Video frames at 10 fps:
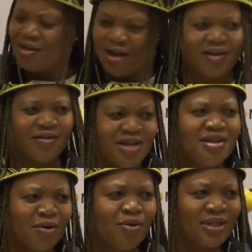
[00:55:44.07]

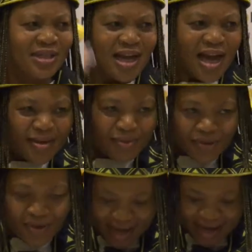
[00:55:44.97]
agreeing all the time.
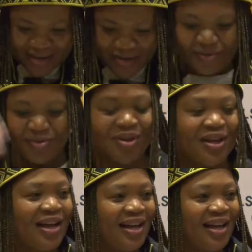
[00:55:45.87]
So I had to